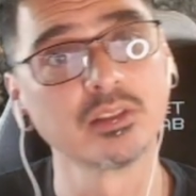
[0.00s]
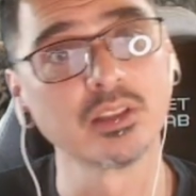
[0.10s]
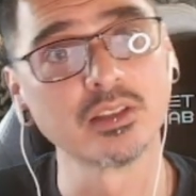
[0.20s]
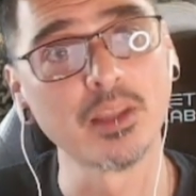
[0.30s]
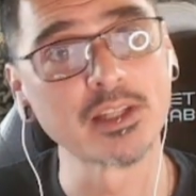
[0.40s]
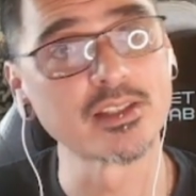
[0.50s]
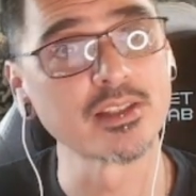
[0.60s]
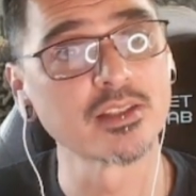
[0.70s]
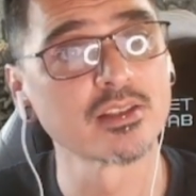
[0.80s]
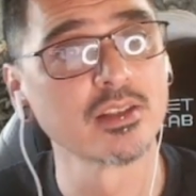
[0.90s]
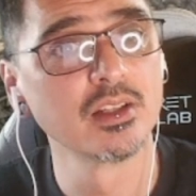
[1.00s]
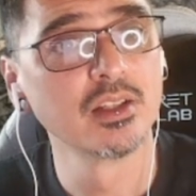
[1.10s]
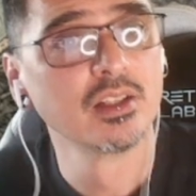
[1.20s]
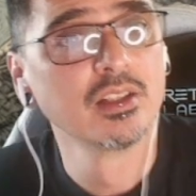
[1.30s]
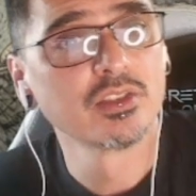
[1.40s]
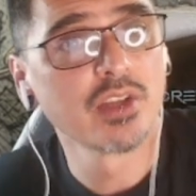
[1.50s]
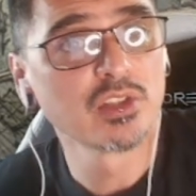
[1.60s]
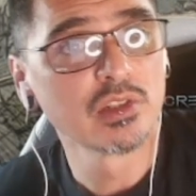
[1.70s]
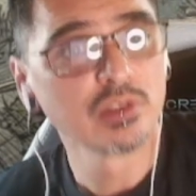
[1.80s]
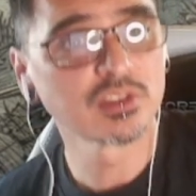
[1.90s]
That makes sense. So
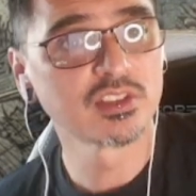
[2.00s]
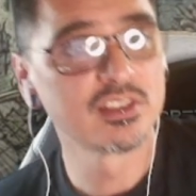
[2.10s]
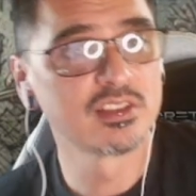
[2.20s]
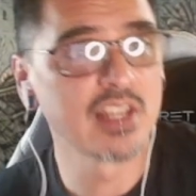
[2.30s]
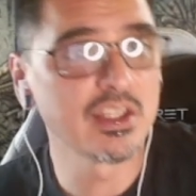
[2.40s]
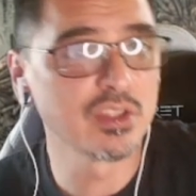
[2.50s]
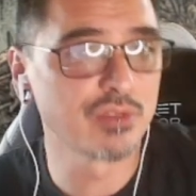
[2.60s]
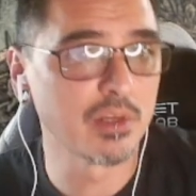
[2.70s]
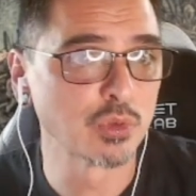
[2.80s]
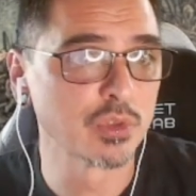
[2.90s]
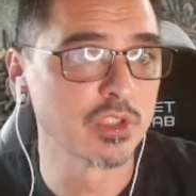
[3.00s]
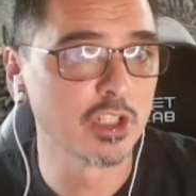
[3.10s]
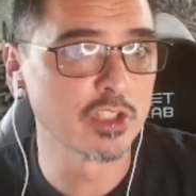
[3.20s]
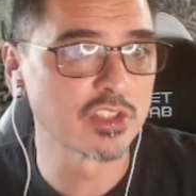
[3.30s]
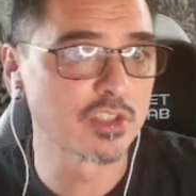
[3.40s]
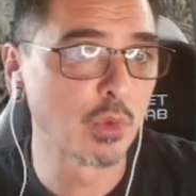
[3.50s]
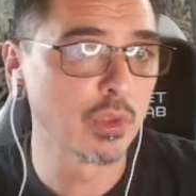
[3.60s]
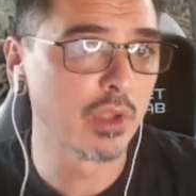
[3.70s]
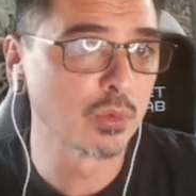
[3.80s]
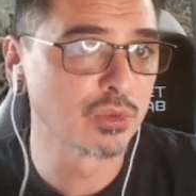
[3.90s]
as you look down the trapdoor, you notice a
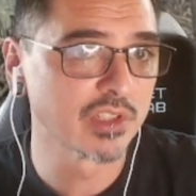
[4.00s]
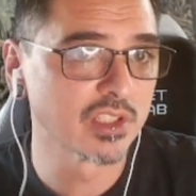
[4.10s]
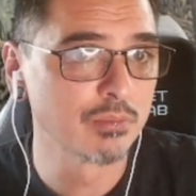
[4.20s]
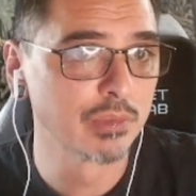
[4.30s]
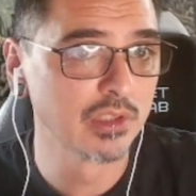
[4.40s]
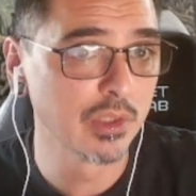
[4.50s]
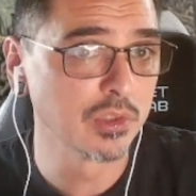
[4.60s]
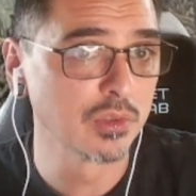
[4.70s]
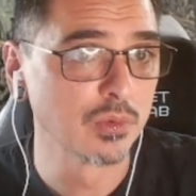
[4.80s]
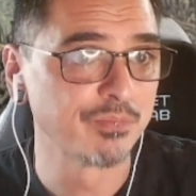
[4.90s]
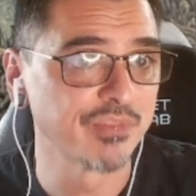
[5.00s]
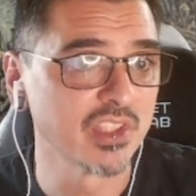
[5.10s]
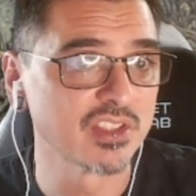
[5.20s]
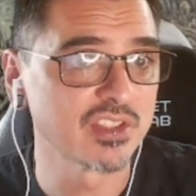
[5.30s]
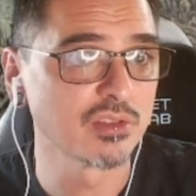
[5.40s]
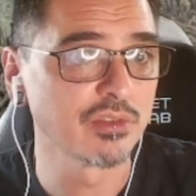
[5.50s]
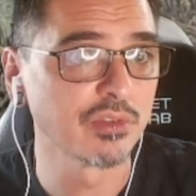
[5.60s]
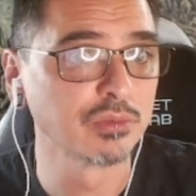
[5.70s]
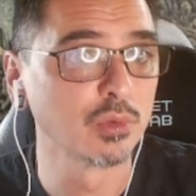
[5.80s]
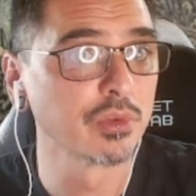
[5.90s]
small hole directly below you in the center of
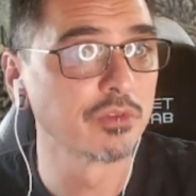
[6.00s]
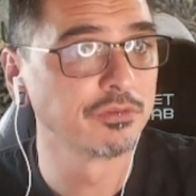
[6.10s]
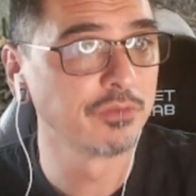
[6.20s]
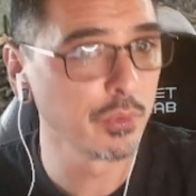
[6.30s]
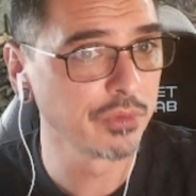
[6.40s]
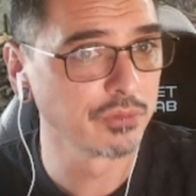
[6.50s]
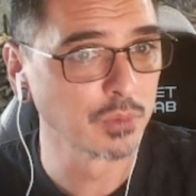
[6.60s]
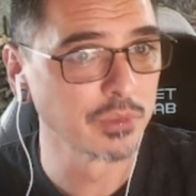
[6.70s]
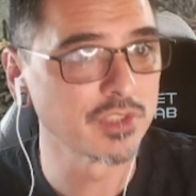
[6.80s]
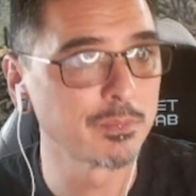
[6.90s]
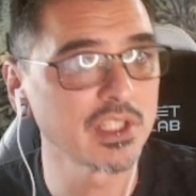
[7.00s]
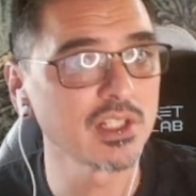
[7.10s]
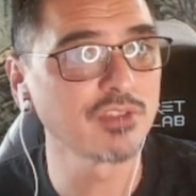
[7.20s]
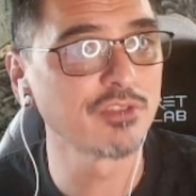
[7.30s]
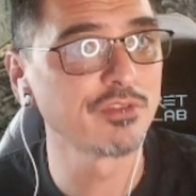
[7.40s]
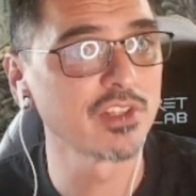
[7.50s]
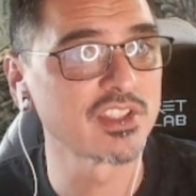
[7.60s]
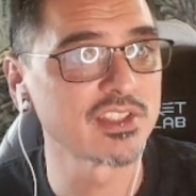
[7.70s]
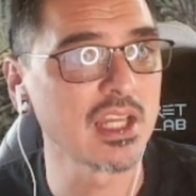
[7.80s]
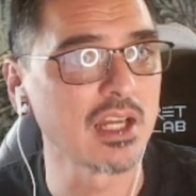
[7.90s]
the floor in the 4th room. It's big enough to fit a
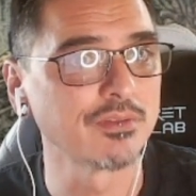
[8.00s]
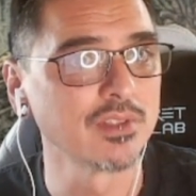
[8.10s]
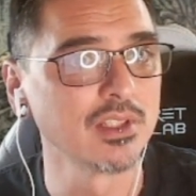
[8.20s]
staff.